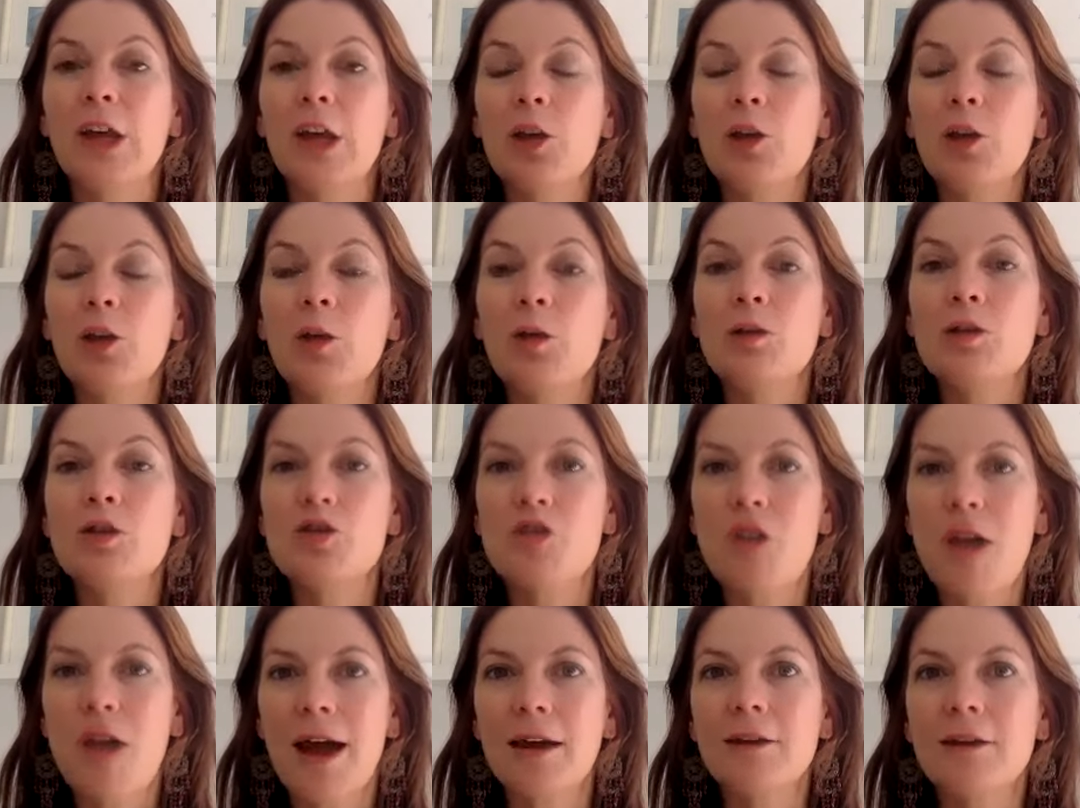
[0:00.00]
you
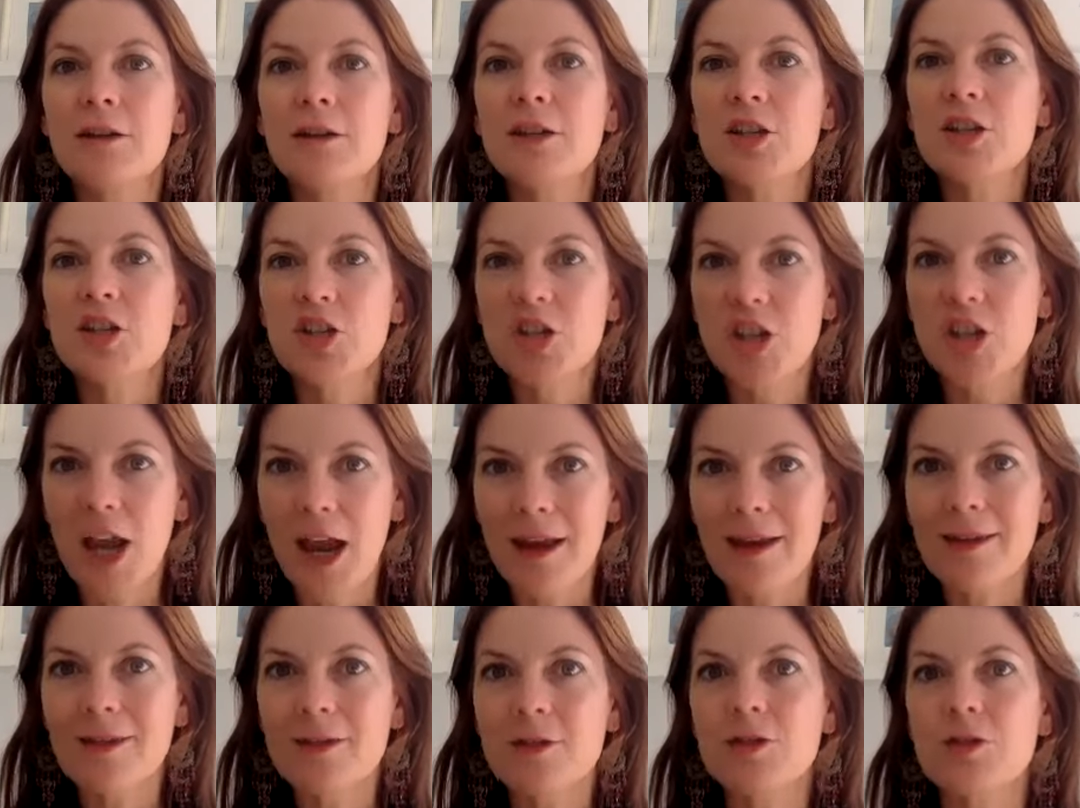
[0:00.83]
try to
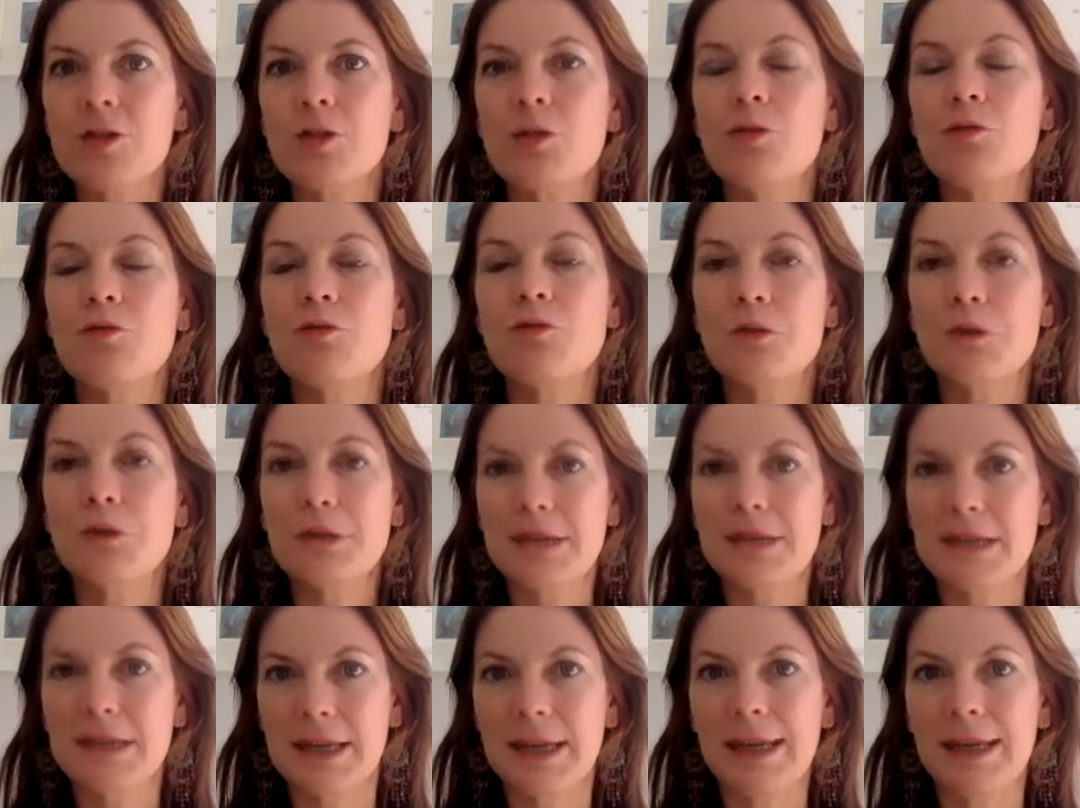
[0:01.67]
change your
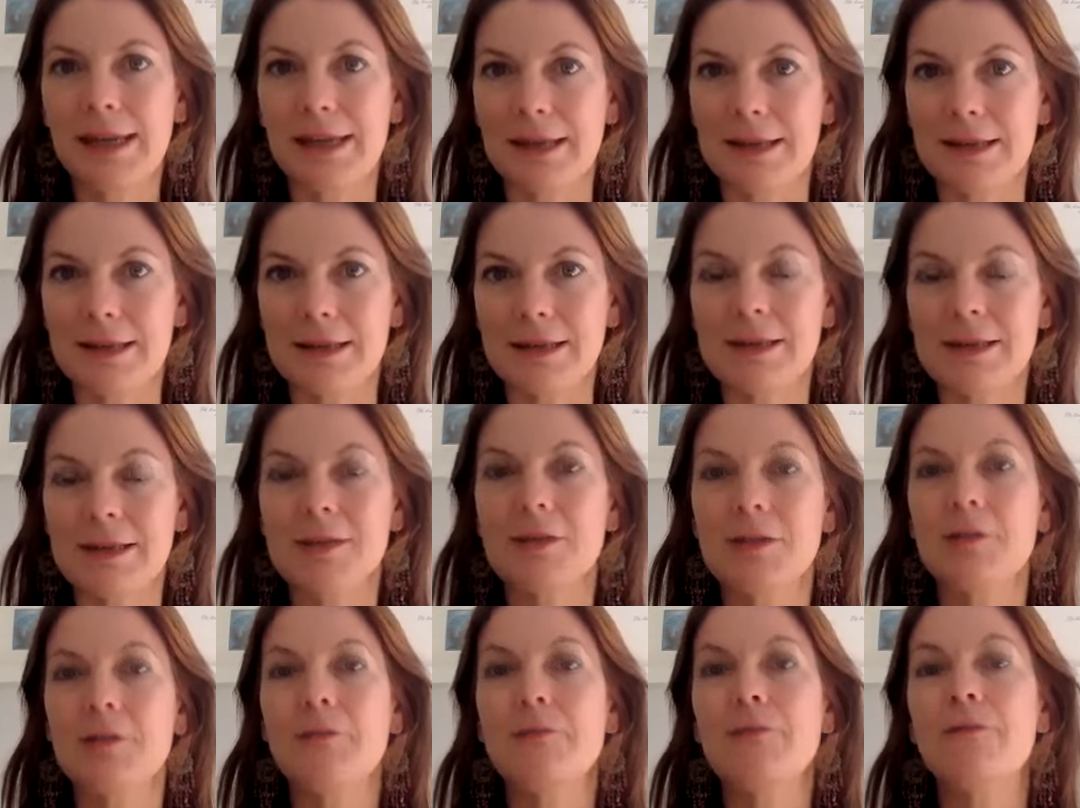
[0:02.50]
routines
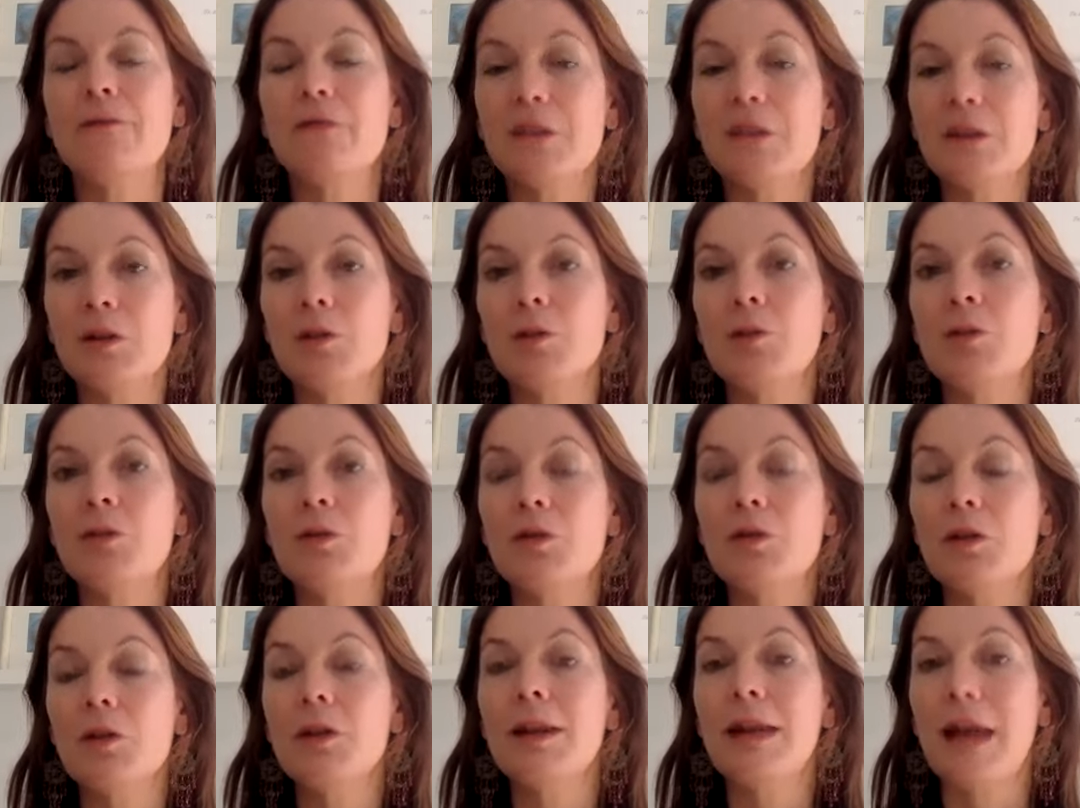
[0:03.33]
to fit your
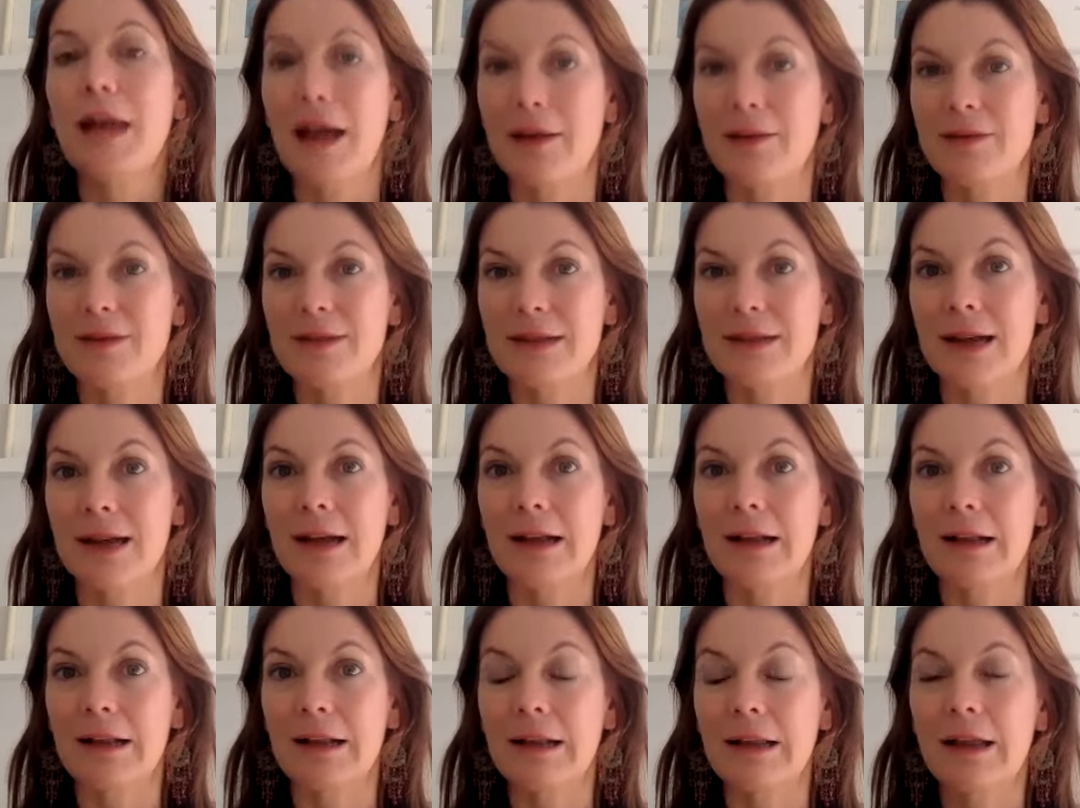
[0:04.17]
new
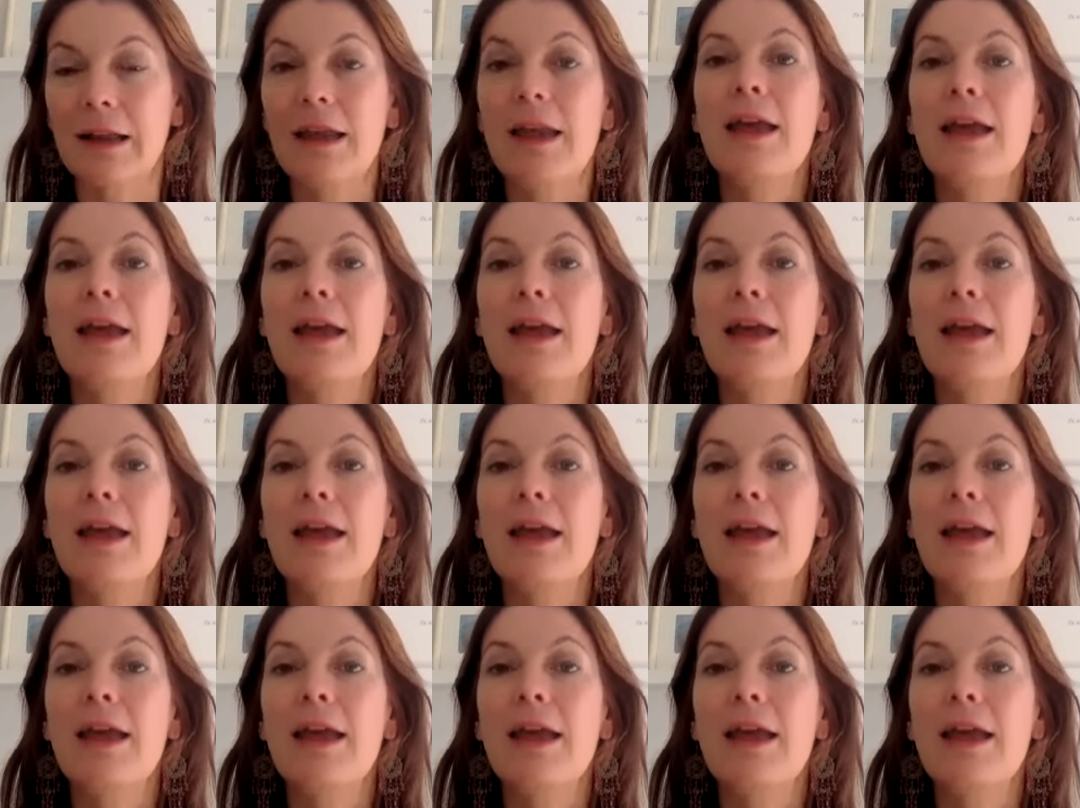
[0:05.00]
lifestyle,